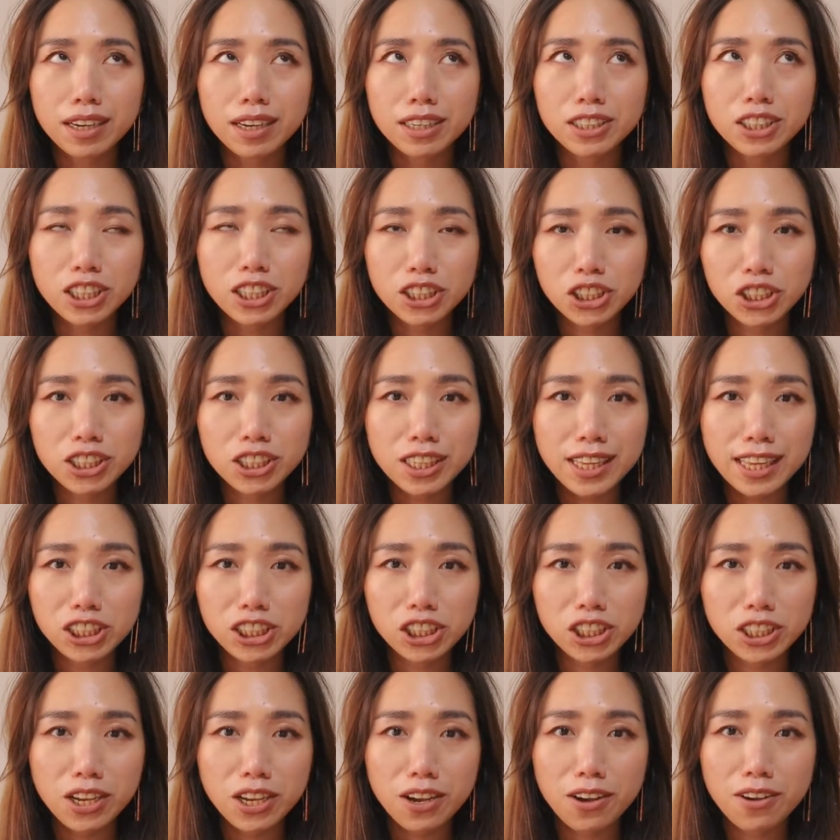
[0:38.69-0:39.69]
Just to
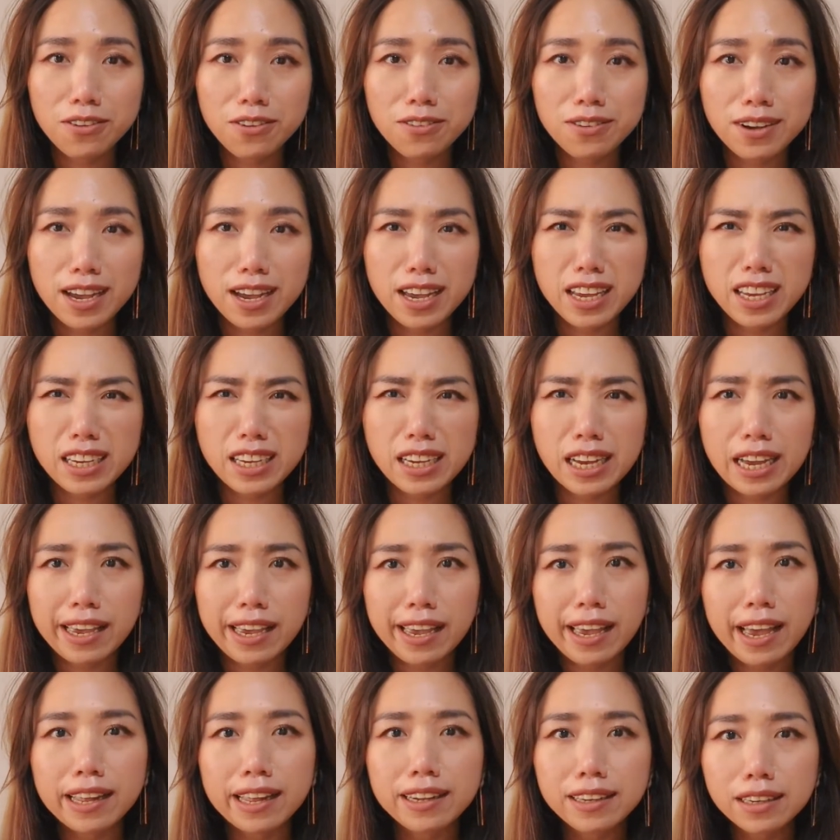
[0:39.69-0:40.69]
let you know,
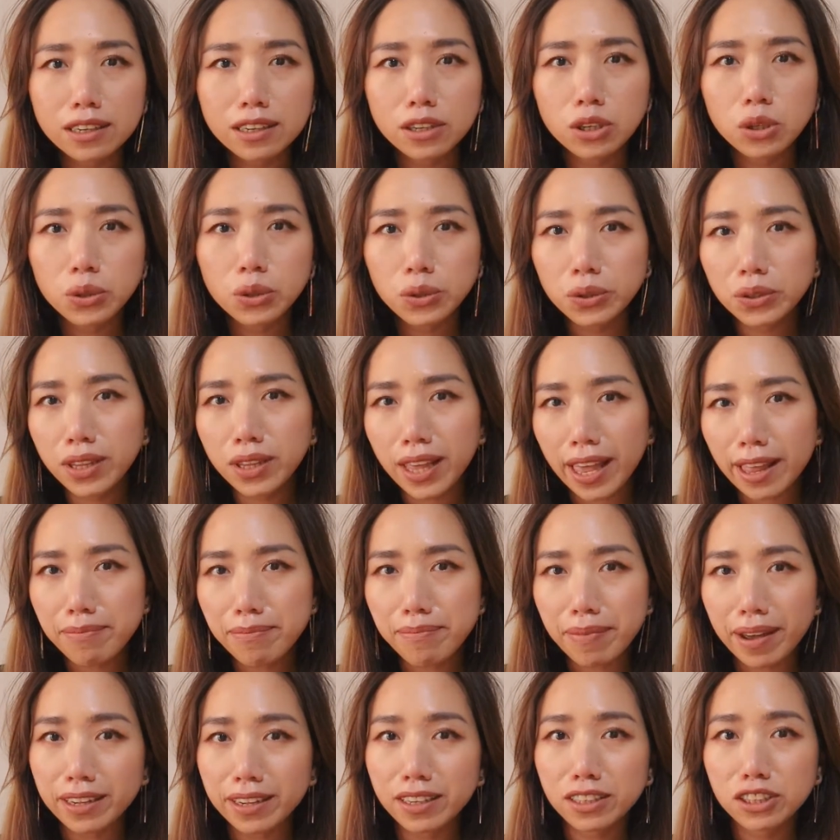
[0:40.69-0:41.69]
I had a good
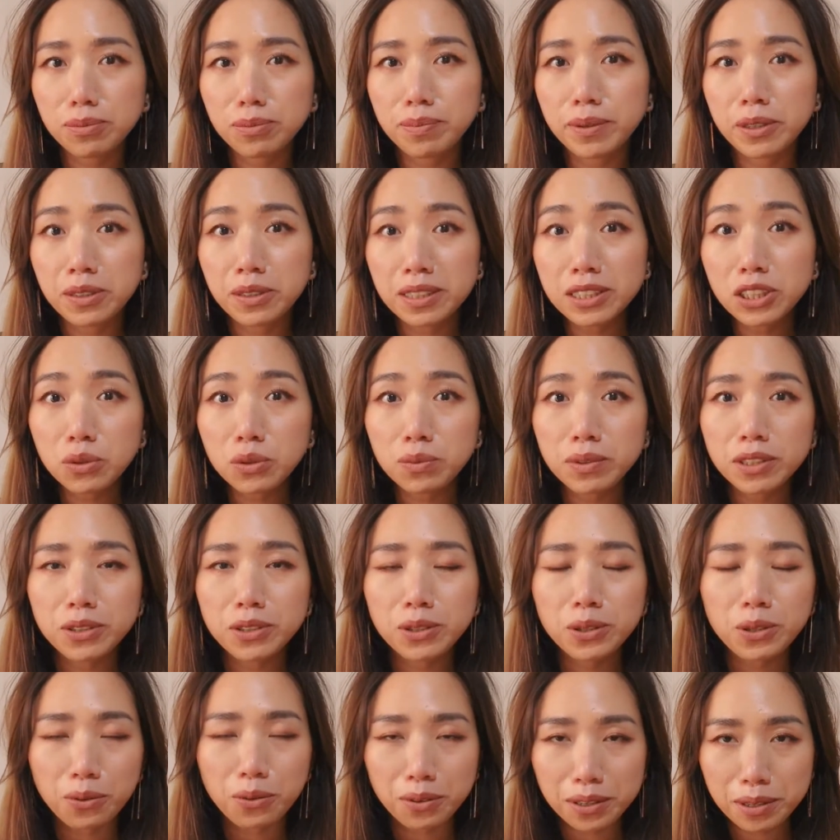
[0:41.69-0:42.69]
and bad experience with
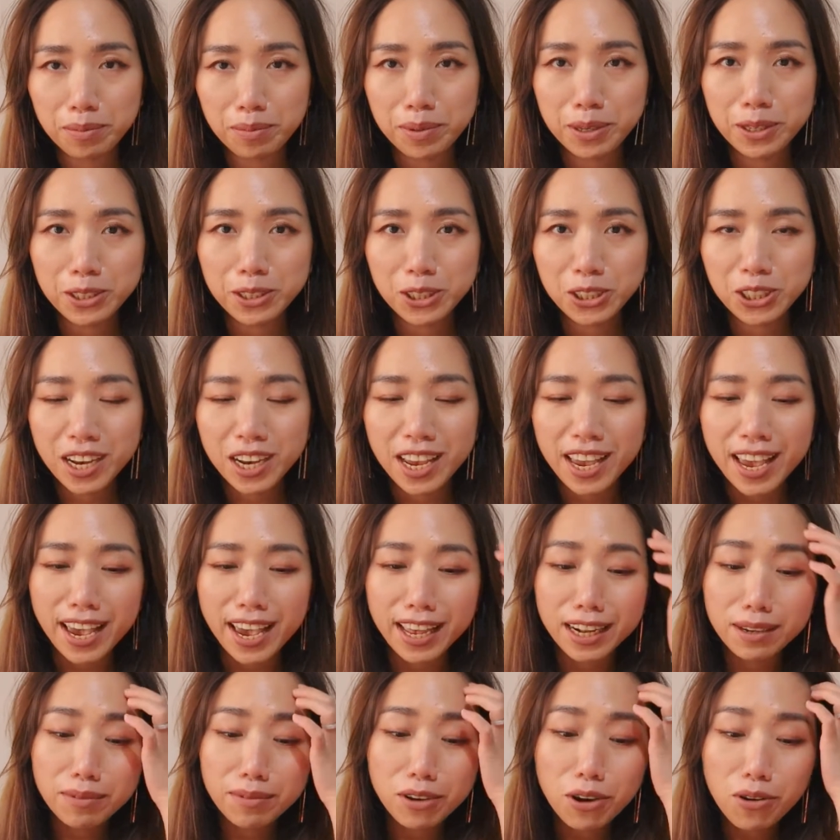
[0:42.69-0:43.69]
Tory Burch,
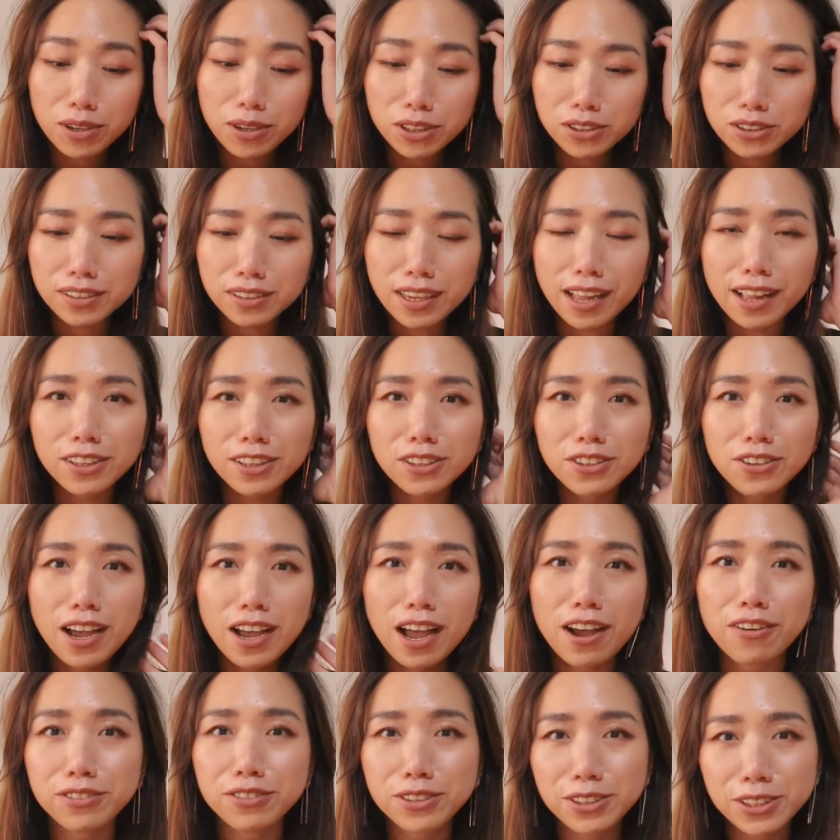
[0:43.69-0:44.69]
and I'm going to tell you
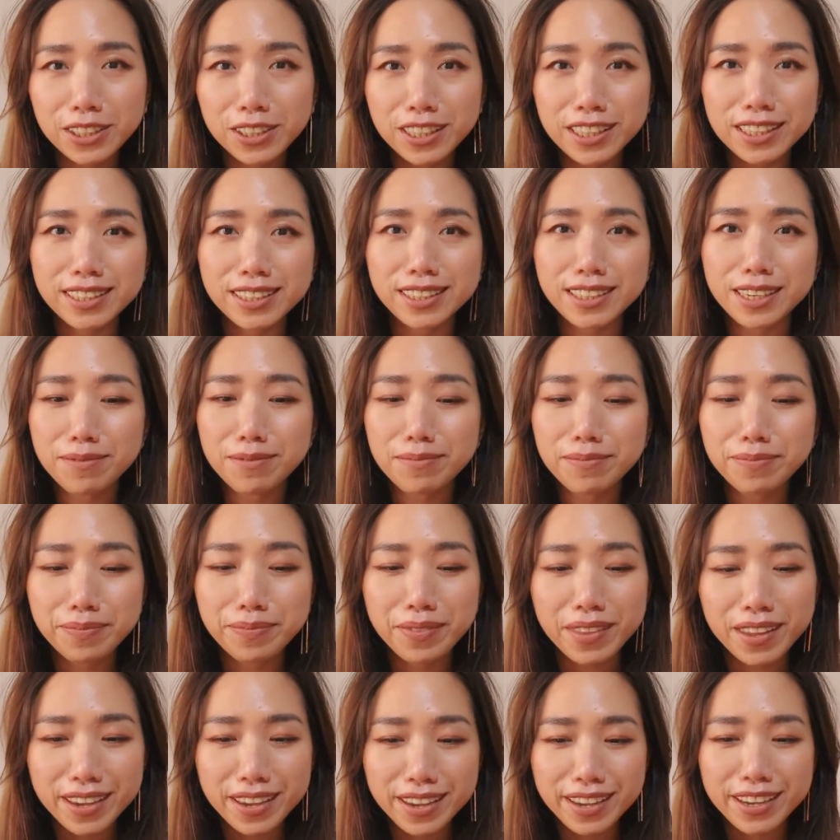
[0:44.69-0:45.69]
after this
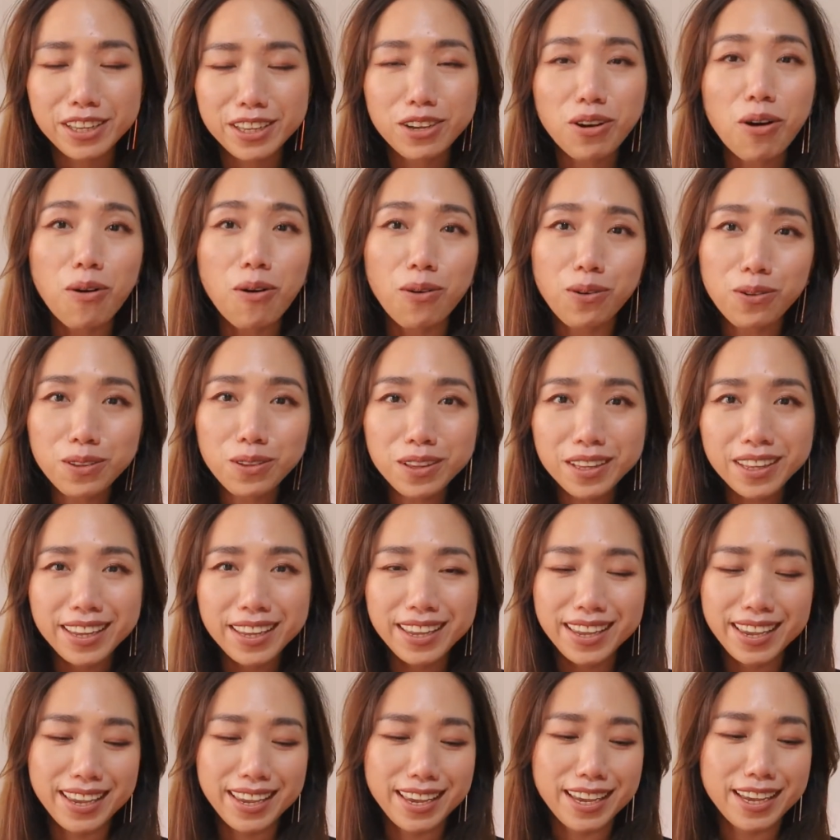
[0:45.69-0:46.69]
haul.
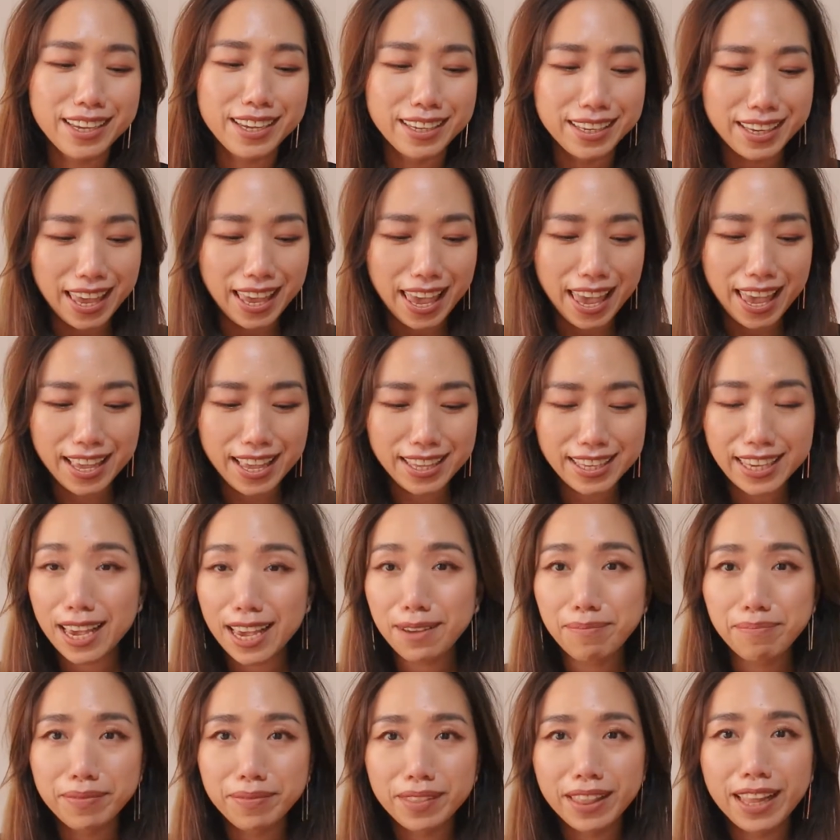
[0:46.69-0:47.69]
And
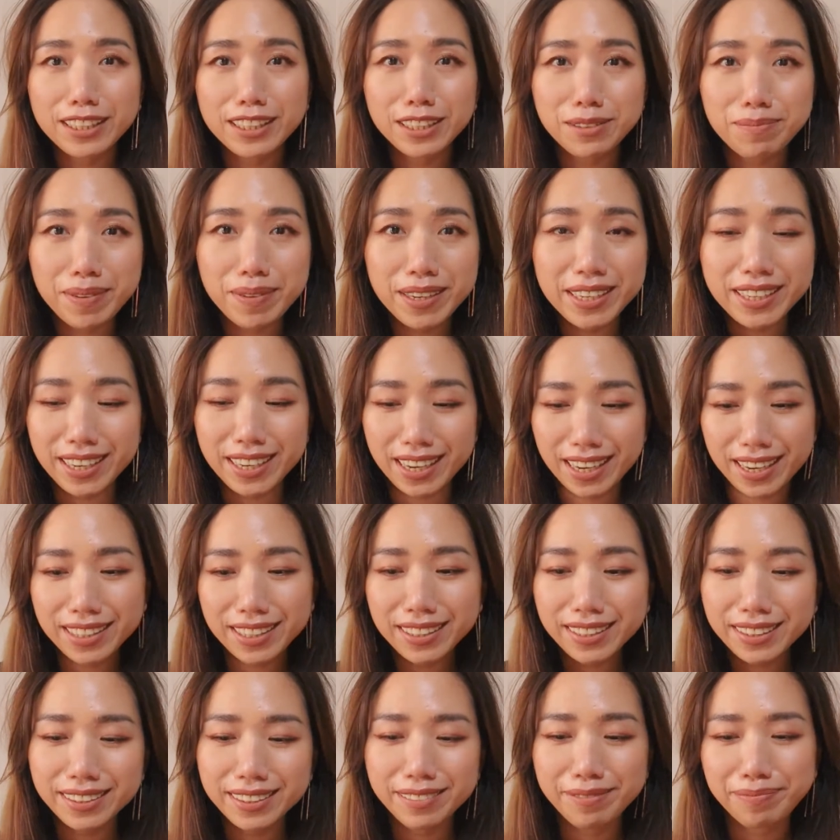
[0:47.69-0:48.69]
yeah, let's begin.